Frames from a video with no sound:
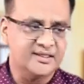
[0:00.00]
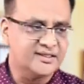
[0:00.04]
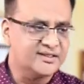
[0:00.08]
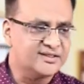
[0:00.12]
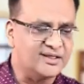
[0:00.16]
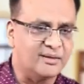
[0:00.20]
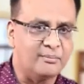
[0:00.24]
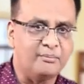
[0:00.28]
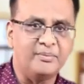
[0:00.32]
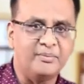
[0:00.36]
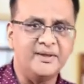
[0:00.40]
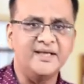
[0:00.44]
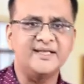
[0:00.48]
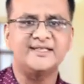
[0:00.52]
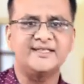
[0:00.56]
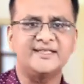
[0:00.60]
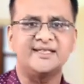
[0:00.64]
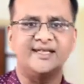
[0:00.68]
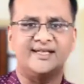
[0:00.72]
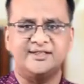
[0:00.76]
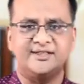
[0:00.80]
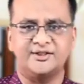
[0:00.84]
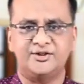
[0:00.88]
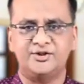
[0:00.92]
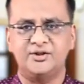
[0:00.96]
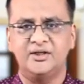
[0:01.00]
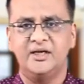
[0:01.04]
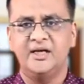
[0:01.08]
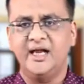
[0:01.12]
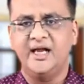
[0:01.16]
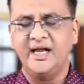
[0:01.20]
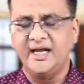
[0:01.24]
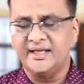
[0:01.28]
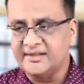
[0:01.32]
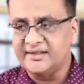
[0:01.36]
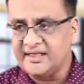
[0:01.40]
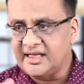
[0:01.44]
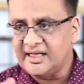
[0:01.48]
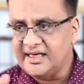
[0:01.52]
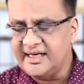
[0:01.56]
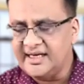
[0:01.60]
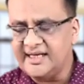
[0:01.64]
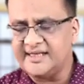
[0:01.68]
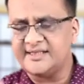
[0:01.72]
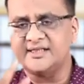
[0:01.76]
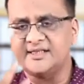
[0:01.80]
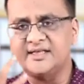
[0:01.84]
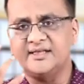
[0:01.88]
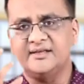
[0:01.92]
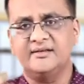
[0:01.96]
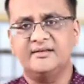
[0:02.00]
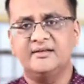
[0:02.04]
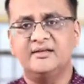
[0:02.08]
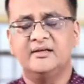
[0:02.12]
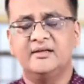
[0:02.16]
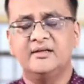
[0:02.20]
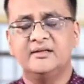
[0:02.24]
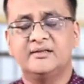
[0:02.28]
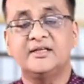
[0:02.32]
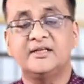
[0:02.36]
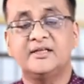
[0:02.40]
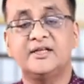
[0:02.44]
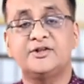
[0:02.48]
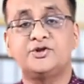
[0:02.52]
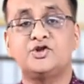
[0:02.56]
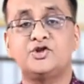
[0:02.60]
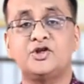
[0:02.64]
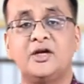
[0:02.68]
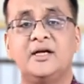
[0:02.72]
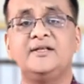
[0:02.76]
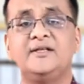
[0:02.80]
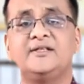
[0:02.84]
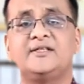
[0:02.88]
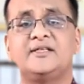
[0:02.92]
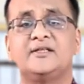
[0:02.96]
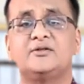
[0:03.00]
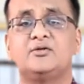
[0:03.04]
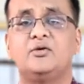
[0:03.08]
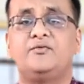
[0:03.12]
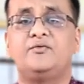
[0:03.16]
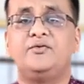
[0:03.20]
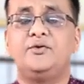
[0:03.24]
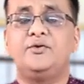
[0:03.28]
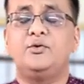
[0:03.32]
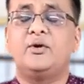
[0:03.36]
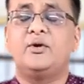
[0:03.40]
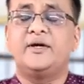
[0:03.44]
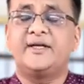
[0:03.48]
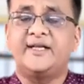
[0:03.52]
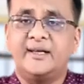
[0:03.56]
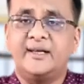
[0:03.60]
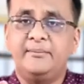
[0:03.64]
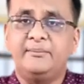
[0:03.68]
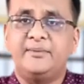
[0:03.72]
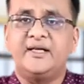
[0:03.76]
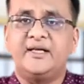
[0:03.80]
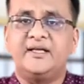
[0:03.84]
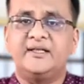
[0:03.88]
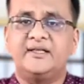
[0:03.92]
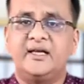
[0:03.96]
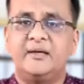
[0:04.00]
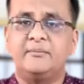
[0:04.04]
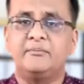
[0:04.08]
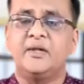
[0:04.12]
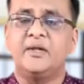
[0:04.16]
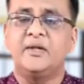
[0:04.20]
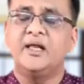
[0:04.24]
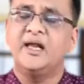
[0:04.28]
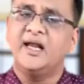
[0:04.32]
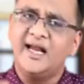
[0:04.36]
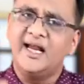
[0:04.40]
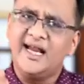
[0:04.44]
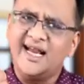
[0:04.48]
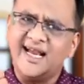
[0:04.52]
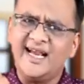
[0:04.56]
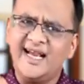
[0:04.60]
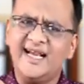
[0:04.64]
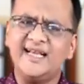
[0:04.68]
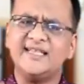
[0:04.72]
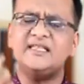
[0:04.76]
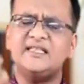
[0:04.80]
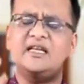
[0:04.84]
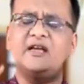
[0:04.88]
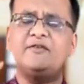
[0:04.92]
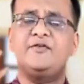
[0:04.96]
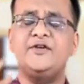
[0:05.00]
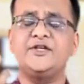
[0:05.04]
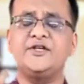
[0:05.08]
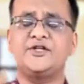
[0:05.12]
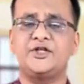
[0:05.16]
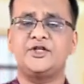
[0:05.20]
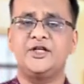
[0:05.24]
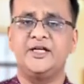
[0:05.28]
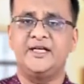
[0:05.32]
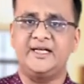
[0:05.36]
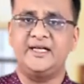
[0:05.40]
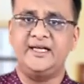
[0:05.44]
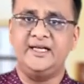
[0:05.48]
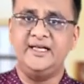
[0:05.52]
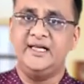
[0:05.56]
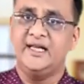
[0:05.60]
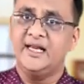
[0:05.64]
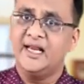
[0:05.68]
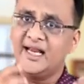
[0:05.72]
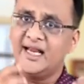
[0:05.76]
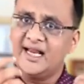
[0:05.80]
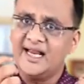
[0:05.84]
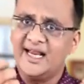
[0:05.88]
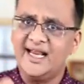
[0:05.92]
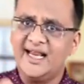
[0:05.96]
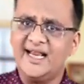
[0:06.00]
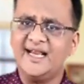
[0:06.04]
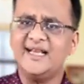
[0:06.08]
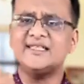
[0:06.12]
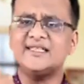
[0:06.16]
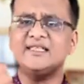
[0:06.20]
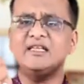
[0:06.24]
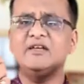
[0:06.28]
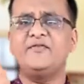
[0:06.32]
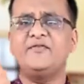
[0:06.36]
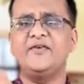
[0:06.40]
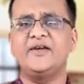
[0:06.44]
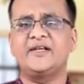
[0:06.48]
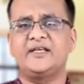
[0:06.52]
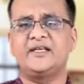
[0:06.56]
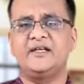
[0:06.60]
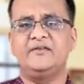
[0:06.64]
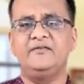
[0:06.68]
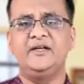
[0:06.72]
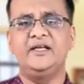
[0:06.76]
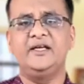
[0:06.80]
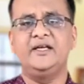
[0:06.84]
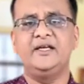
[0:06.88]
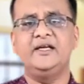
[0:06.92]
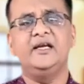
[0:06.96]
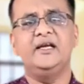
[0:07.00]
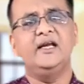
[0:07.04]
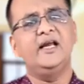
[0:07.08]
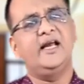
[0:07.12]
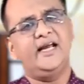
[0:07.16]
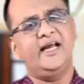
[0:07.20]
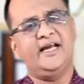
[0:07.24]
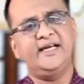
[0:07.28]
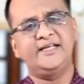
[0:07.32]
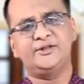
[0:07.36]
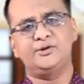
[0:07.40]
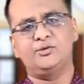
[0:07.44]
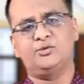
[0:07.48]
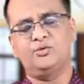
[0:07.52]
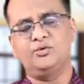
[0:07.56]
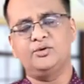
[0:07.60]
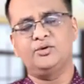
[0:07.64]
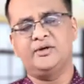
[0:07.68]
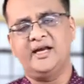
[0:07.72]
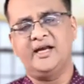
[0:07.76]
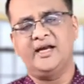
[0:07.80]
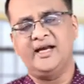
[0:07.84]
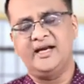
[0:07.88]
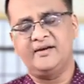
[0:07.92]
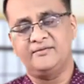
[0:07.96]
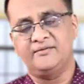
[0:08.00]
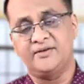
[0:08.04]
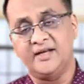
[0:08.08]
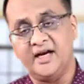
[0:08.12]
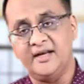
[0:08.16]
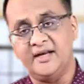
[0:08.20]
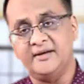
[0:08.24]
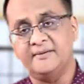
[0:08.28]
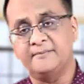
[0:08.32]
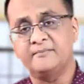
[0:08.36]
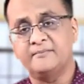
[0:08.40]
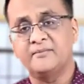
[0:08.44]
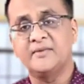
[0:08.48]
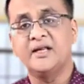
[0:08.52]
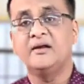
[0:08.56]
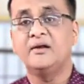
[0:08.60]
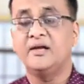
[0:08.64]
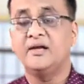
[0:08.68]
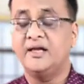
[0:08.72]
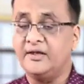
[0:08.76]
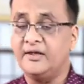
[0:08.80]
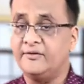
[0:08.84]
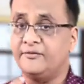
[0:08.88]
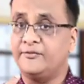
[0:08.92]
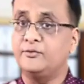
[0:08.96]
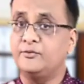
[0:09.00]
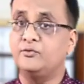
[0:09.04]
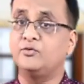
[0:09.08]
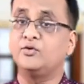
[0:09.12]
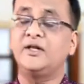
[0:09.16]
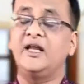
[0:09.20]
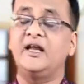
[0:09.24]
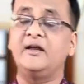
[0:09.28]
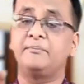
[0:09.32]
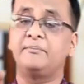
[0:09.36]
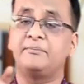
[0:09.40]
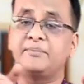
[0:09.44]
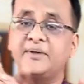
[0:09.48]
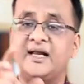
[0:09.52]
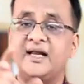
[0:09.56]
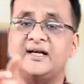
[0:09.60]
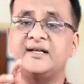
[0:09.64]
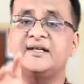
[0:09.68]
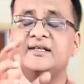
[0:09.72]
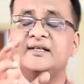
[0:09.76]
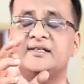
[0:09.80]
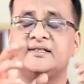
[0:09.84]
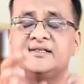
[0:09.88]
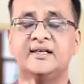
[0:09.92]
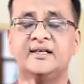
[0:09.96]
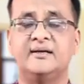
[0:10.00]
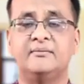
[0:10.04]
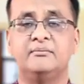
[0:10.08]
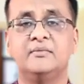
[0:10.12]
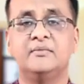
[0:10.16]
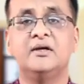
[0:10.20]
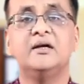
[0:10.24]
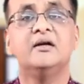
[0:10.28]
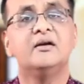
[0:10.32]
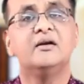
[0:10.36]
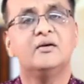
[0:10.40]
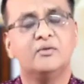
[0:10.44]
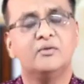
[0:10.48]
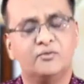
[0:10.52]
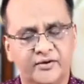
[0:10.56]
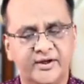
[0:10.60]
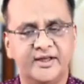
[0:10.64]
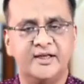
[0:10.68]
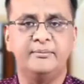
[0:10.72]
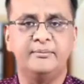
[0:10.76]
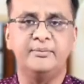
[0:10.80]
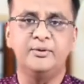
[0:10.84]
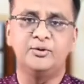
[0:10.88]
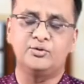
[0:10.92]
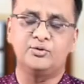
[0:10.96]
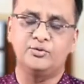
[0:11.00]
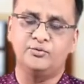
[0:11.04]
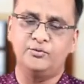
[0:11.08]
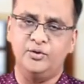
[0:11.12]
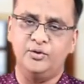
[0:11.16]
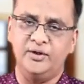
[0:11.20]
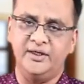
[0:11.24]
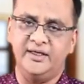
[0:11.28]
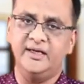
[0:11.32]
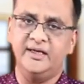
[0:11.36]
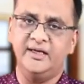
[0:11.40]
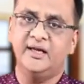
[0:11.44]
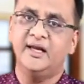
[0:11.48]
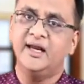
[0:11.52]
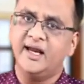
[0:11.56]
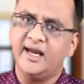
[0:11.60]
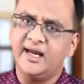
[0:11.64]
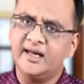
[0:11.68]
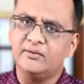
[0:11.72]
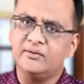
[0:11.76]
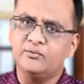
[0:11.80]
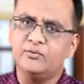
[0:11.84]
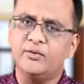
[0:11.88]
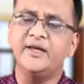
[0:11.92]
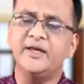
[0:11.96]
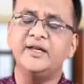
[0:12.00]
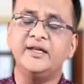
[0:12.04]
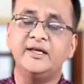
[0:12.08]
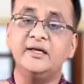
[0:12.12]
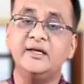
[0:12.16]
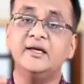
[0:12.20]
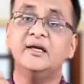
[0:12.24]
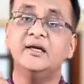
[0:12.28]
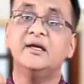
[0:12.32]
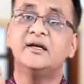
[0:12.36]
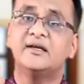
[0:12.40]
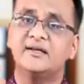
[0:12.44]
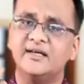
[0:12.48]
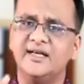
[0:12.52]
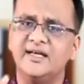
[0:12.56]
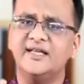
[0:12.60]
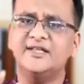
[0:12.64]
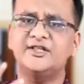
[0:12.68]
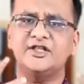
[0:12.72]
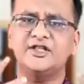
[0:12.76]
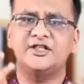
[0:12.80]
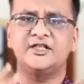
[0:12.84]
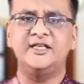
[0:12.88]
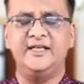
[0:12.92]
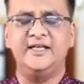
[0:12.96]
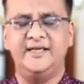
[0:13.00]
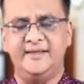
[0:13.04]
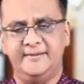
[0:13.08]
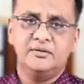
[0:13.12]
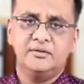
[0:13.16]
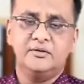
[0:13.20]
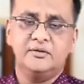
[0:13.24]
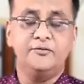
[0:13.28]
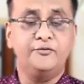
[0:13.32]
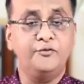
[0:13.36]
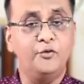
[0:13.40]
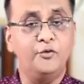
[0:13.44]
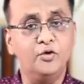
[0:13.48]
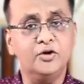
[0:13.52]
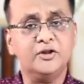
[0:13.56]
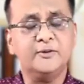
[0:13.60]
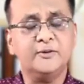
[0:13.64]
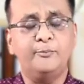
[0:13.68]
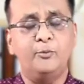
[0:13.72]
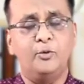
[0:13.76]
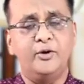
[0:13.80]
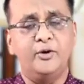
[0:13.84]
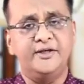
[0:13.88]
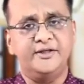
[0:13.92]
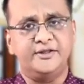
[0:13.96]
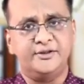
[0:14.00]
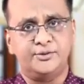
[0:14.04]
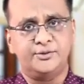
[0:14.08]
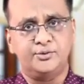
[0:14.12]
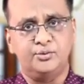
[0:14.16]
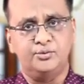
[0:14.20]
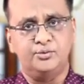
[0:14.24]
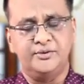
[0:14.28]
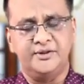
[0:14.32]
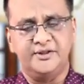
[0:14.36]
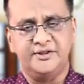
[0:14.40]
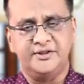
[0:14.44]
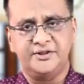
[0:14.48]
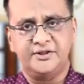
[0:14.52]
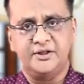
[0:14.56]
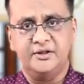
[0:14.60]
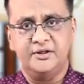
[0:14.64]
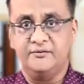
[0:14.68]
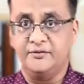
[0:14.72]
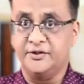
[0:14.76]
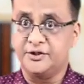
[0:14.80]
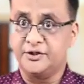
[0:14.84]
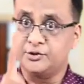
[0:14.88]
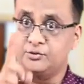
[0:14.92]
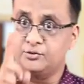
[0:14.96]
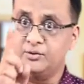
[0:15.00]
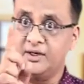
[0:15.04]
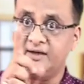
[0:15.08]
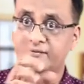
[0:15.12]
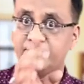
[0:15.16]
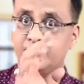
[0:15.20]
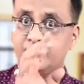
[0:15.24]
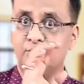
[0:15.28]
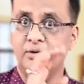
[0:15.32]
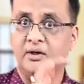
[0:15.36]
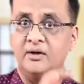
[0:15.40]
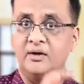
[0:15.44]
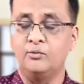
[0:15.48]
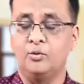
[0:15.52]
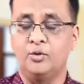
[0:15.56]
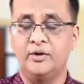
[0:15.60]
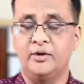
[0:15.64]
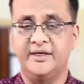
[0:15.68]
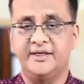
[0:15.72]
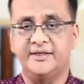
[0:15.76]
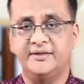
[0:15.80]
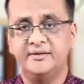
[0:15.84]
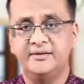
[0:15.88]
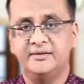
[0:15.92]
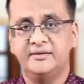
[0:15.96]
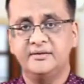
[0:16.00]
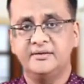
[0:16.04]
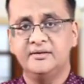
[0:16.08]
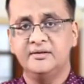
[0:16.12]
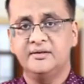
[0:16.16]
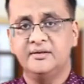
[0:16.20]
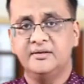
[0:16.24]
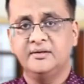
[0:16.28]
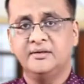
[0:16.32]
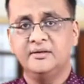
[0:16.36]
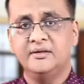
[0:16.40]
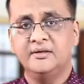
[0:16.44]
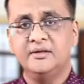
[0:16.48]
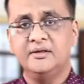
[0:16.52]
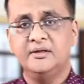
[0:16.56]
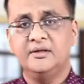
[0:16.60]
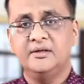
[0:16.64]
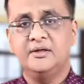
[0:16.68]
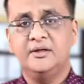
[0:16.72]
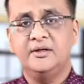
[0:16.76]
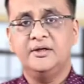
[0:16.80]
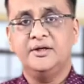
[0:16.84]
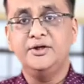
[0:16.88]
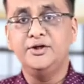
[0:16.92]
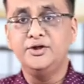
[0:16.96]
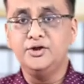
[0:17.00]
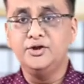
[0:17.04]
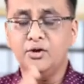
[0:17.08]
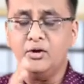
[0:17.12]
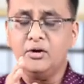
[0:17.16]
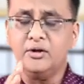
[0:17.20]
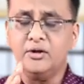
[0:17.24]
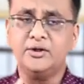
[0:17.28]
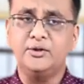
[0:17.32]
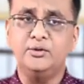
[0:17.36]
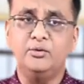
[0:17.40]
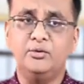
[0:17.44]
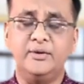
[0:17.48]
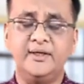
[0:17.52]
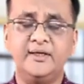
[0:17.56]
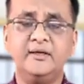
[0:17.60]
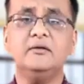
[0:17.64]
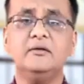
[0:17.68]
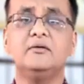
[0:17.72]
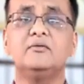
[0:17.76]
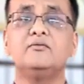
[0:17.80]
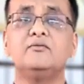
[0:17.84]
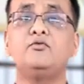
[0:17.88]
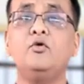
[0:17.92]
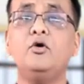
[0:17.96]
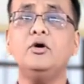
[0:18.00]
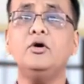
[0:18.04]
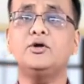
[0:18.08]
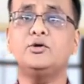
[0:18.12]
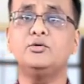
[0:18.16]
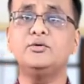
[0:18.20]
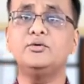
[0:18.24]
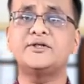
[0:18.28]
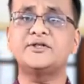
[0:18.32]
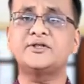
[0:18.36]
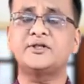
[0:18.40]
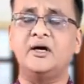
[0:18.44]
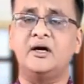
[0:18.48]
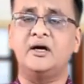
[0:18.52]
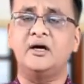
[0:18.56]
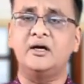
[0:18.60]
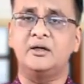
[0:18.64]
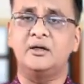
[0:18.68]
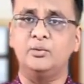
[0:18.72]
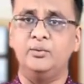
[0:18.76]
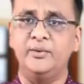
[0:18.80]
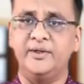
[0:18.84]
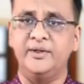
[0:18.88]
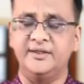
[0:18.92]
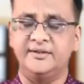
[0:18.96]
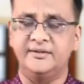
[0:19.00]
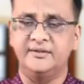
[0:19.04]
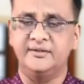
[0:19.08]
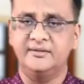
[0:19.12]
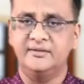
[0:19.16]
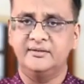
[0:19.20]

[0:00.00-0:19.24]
the basics and the lesson. The chances of you attempting them as efficiently, as effectively as you could have done if you would have practiced them very beautifully and very religiously. The fourth point, students, which you have to avoid, not knowing what to start with.